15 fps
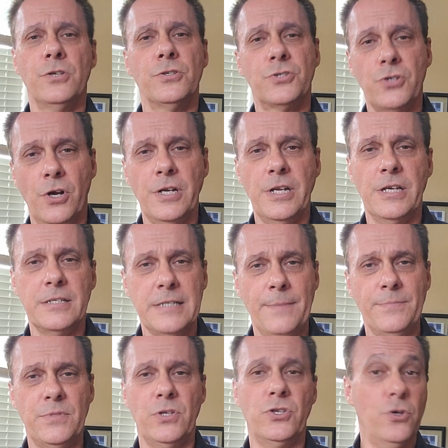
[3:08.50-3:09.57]
Certain
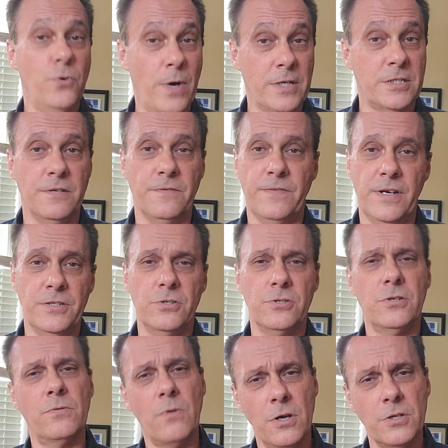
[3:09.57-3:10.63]
exempted US
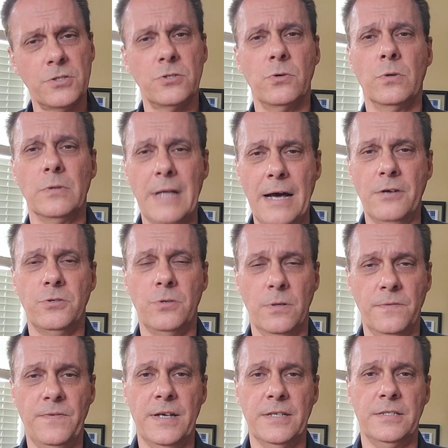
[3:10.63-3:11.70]
investors are also allowed to
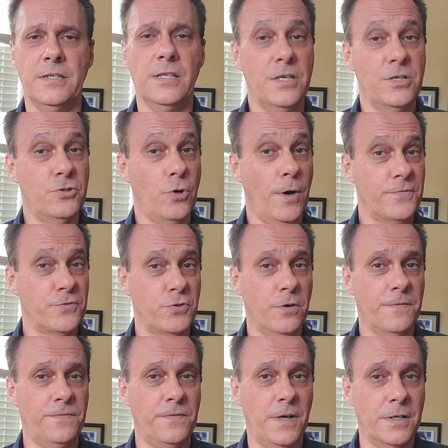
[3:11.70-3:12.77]
invest in these
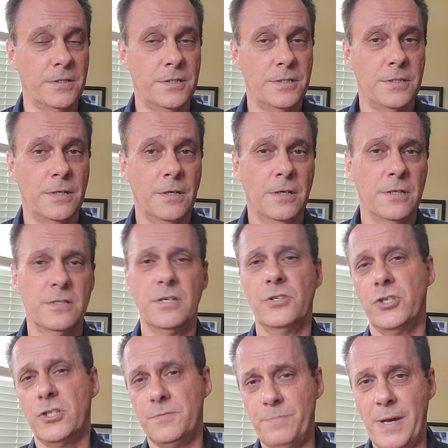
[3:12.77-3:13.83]
offshore funds,
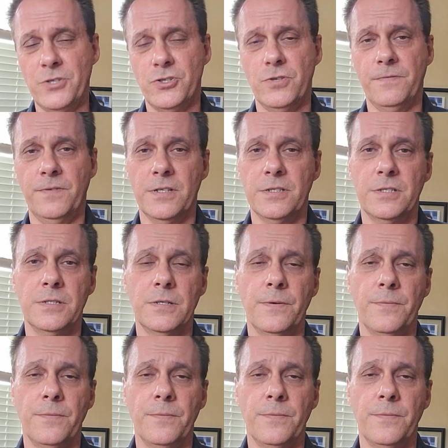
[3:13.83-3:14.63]
such as pension funds.